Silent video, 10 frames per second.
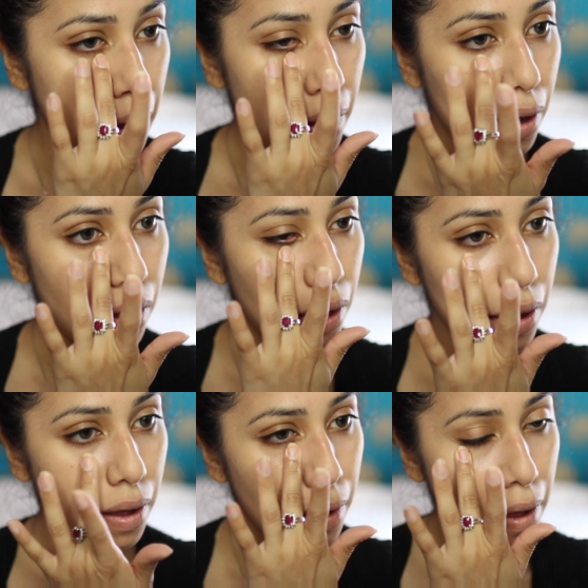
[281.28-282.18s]
this is going to
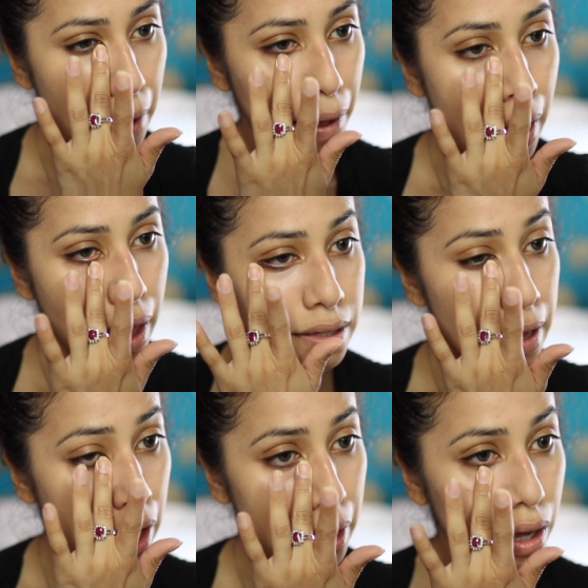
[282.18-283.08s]
help
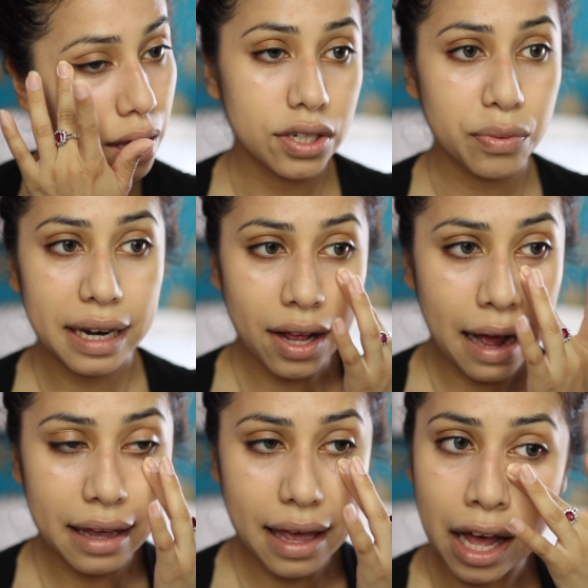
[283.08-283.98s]

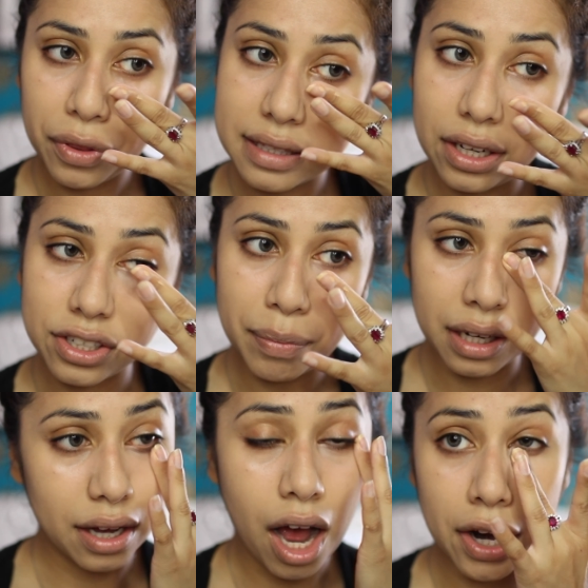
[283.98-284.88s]
just really
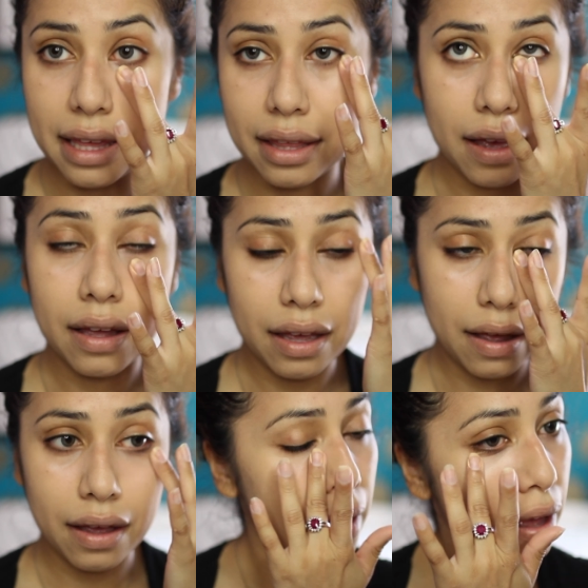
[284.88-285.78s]
brighten that under
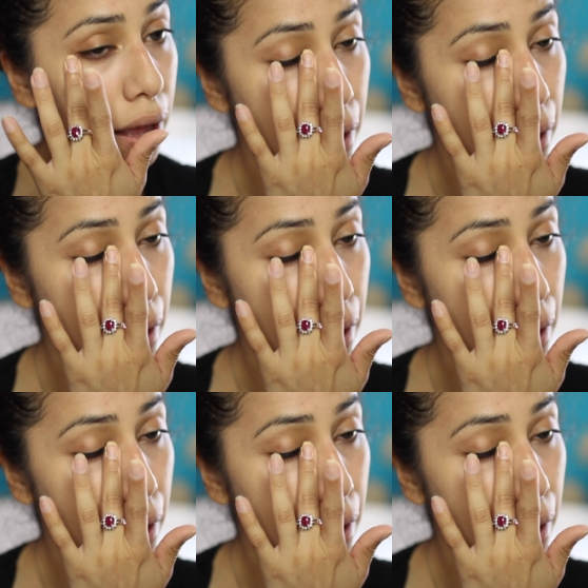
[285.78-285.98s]
eye.